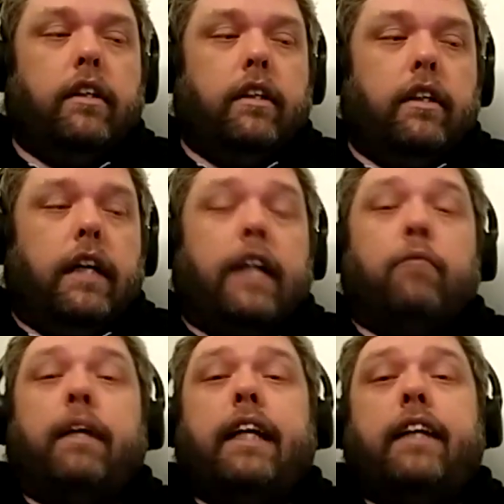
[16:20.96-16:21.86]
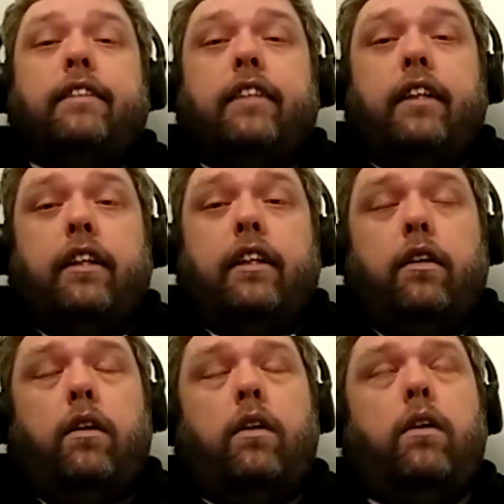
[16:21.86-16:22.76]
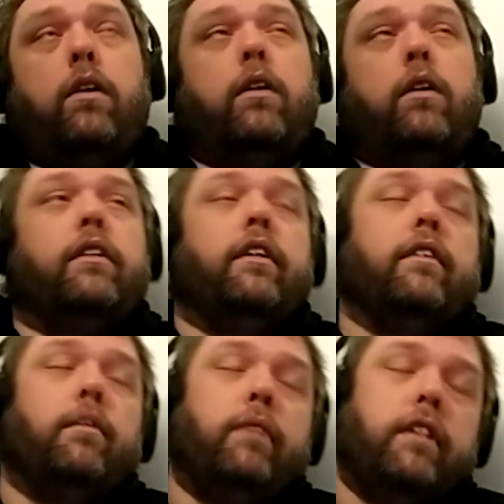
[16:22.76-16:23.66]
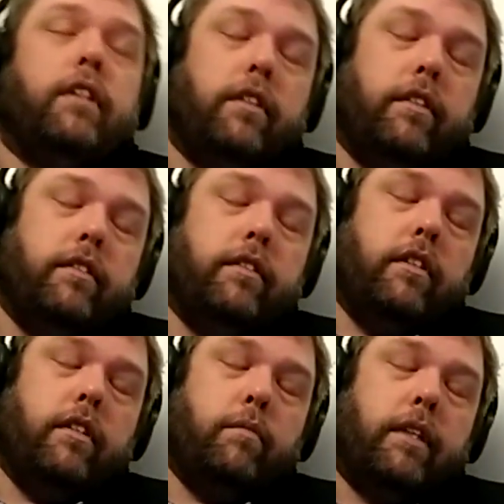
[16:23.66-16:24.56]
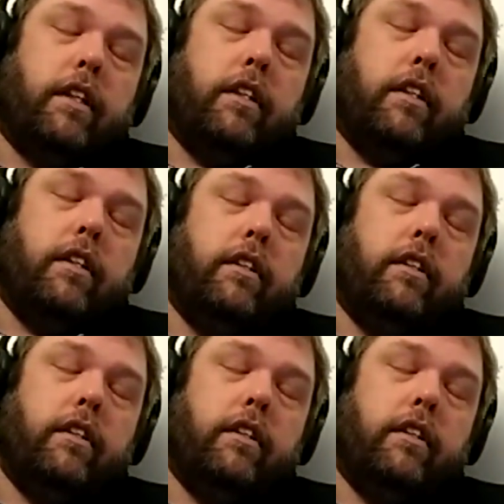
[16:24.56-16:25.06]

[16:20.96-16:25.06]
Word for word: All and right. then my DayZ. Oh, dude, let me tell you. Oh my god.